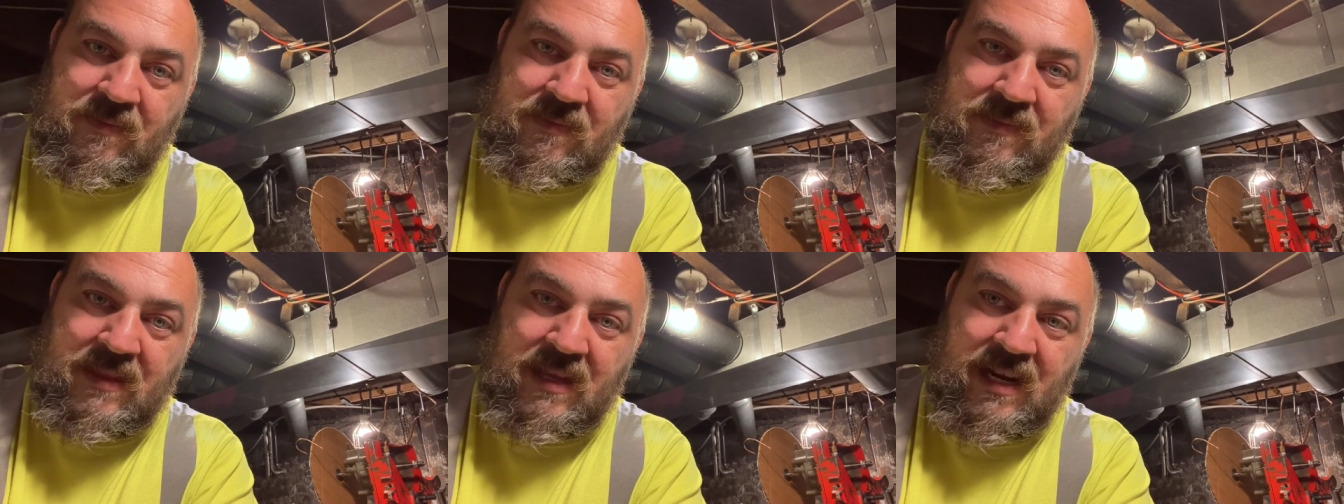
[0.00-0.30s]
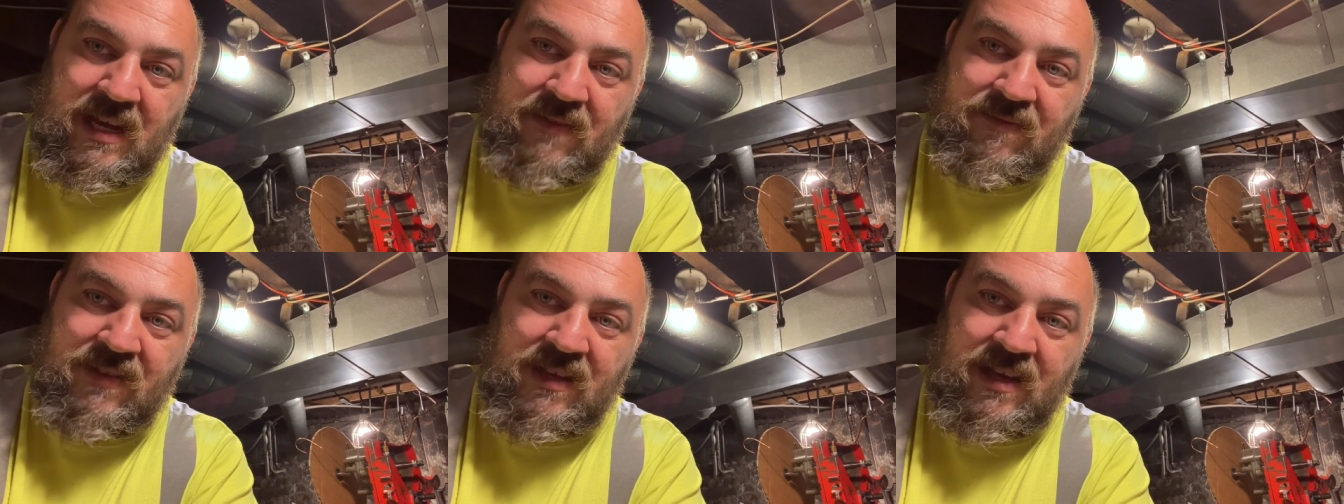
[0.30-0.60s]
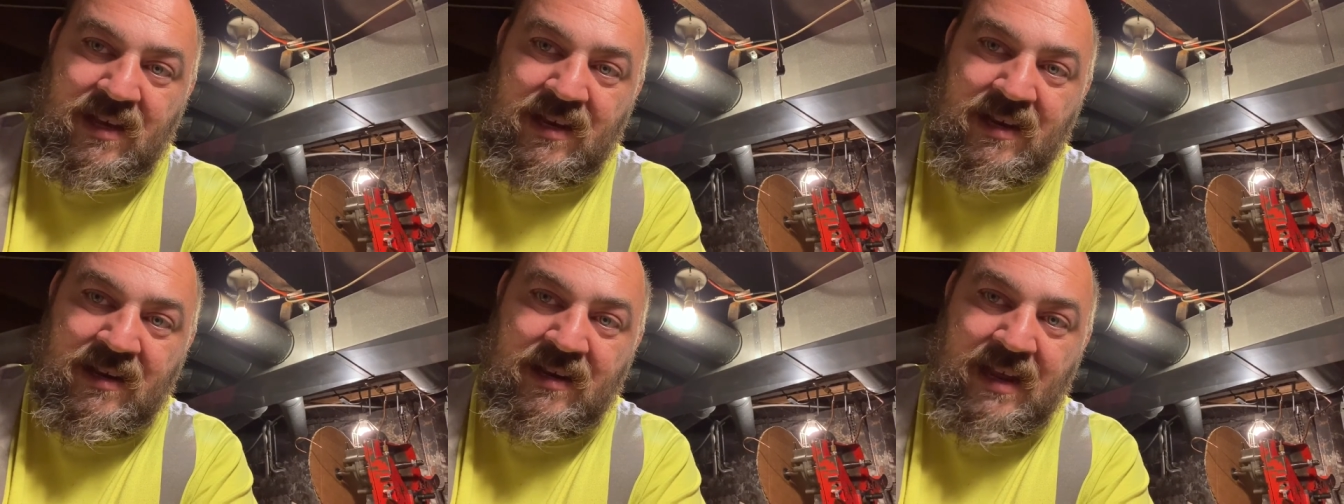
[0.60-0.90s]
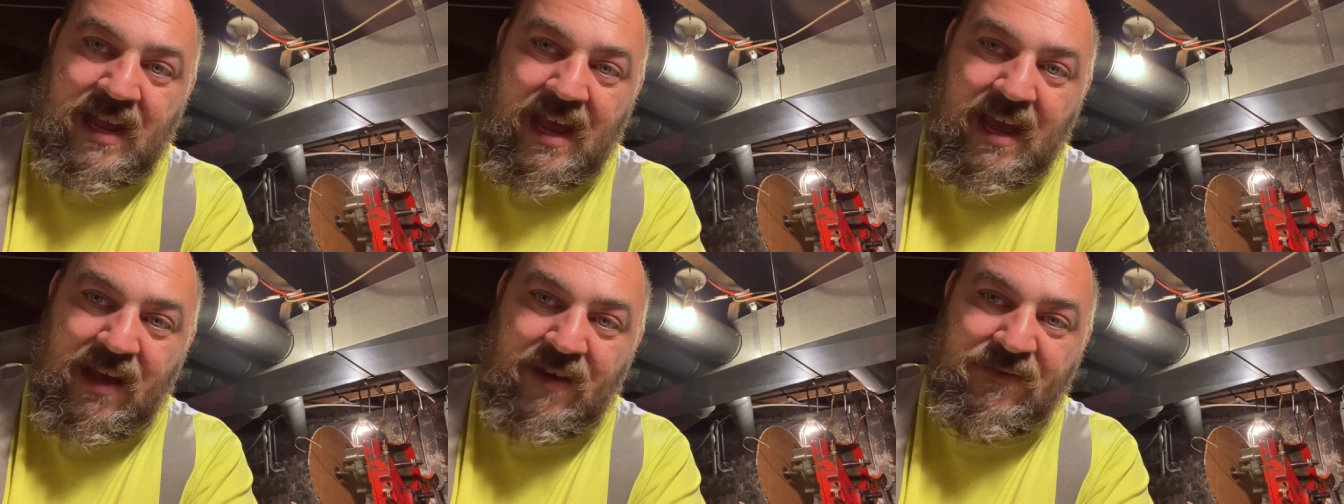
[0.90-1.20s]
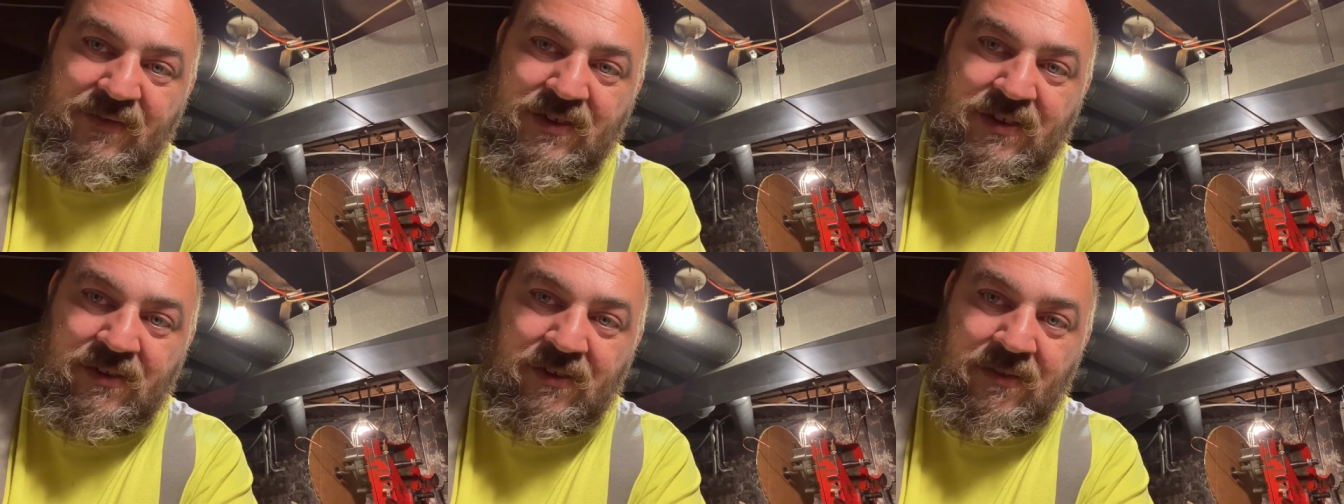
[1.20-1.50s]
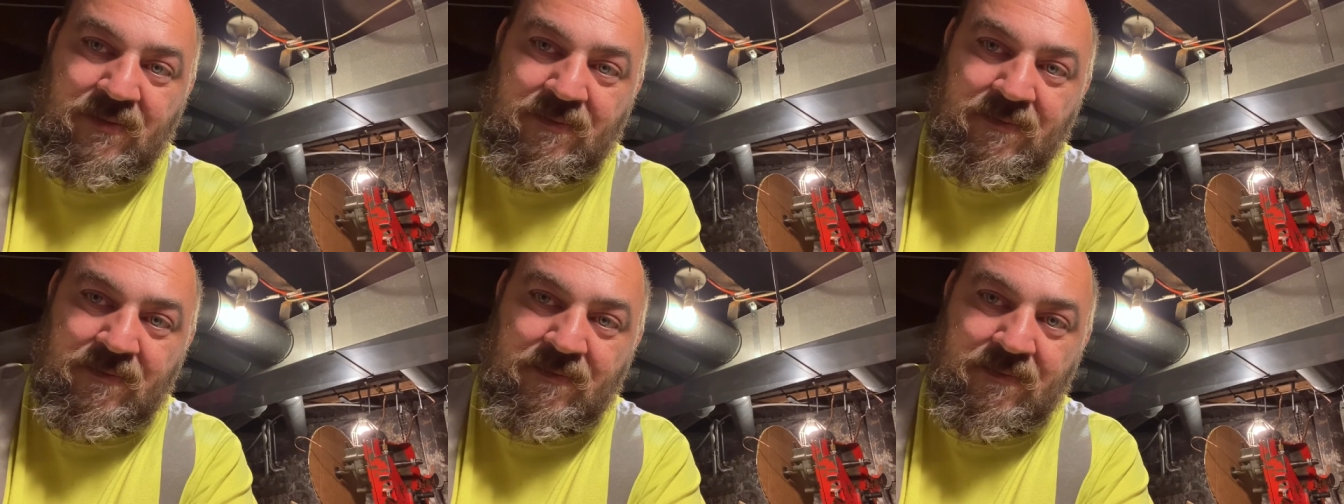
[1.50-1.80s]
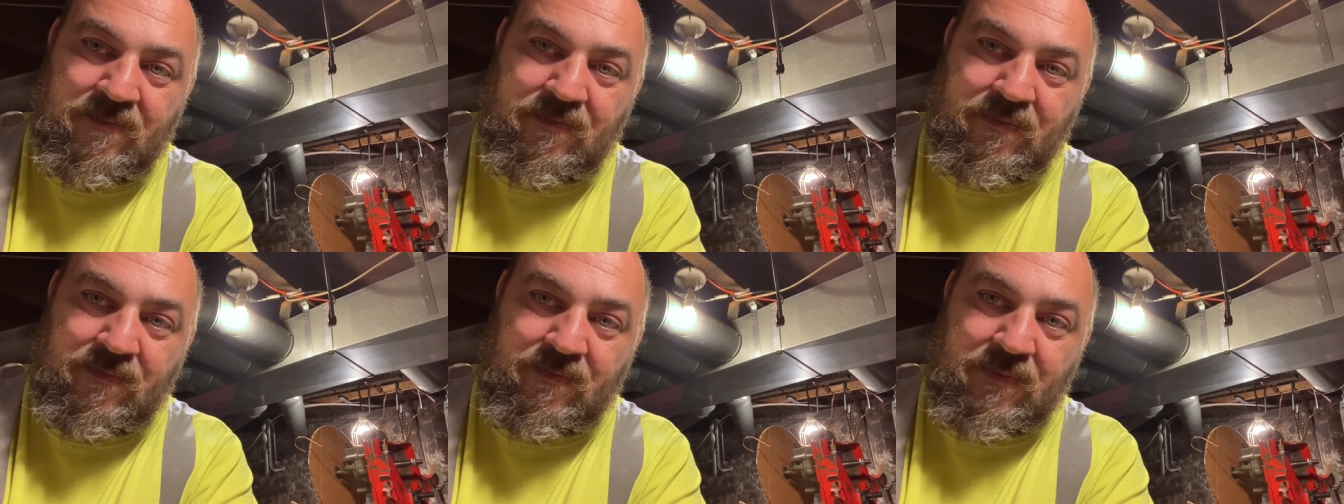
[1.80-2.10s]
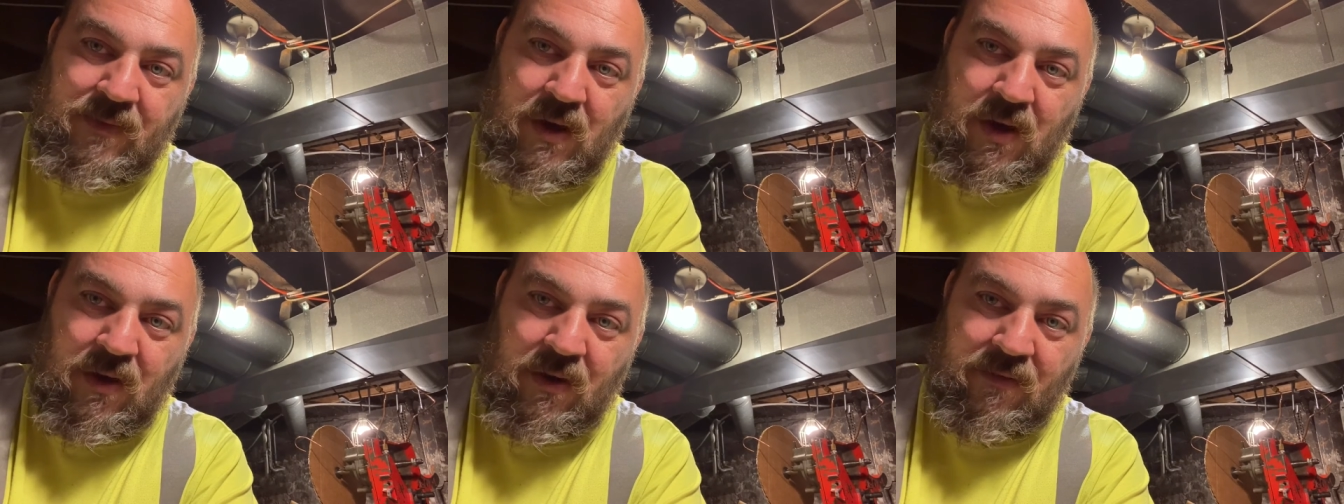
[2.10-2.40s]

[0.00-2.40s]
that I've done after all